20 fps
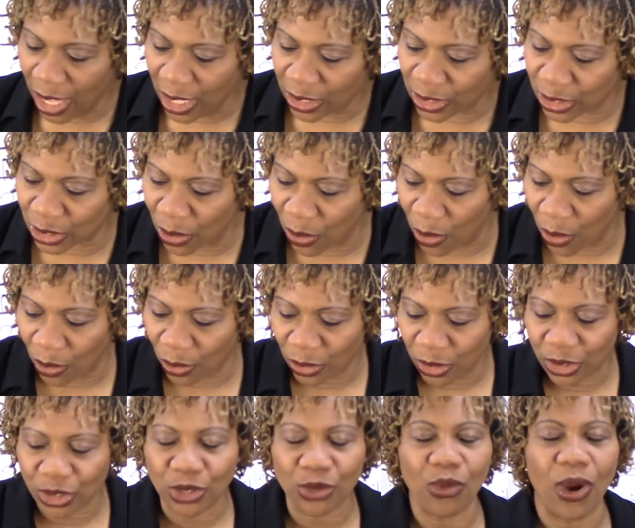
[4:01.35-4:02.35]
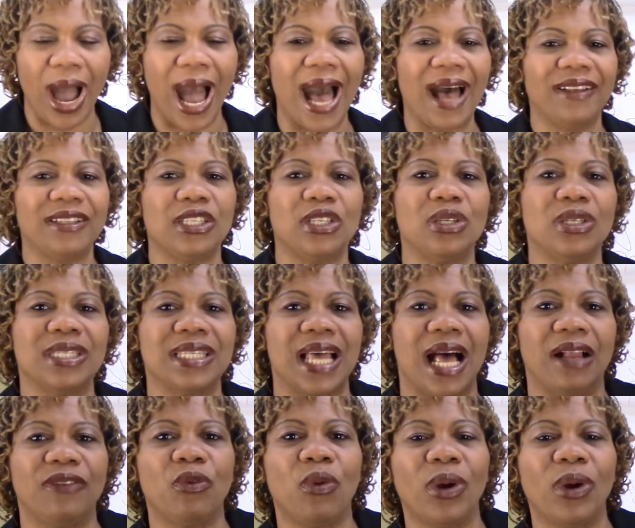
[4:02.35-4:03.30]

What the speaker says: So you ask yourself,